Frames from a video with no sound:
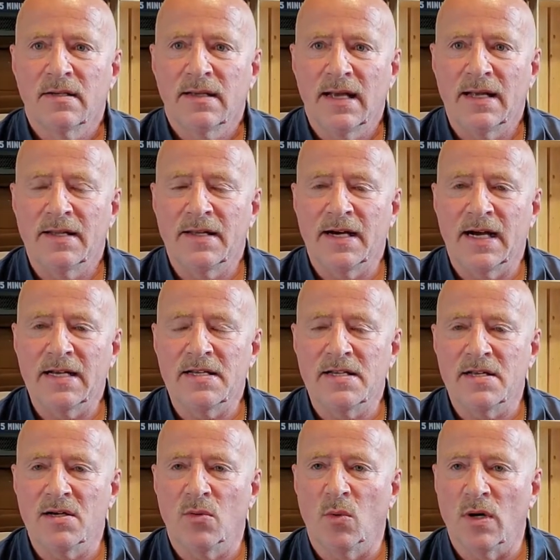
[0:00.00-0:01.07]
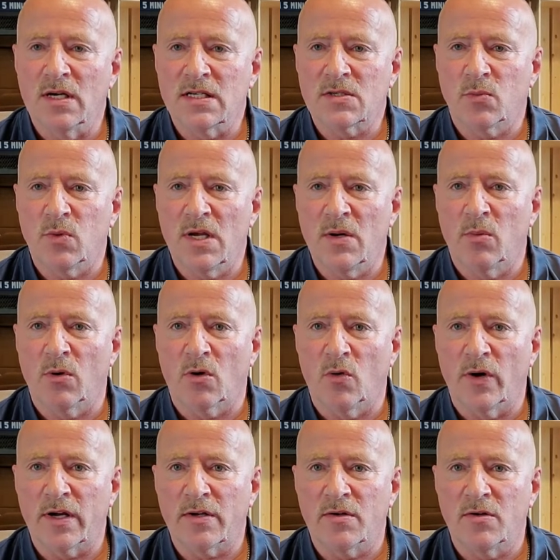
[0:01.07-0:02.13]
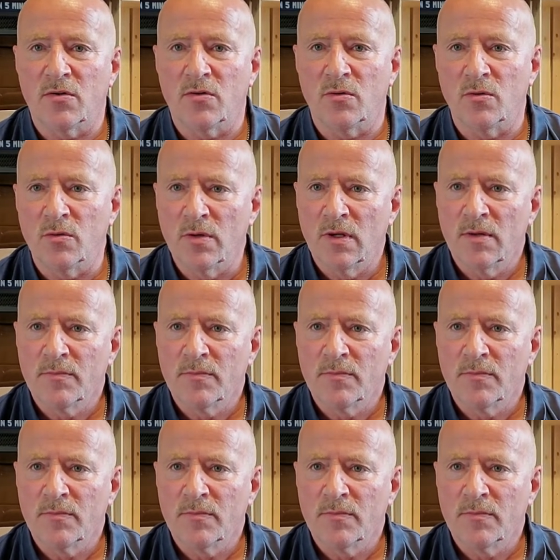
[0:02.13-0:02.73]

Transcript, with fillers: And the idea was we were going to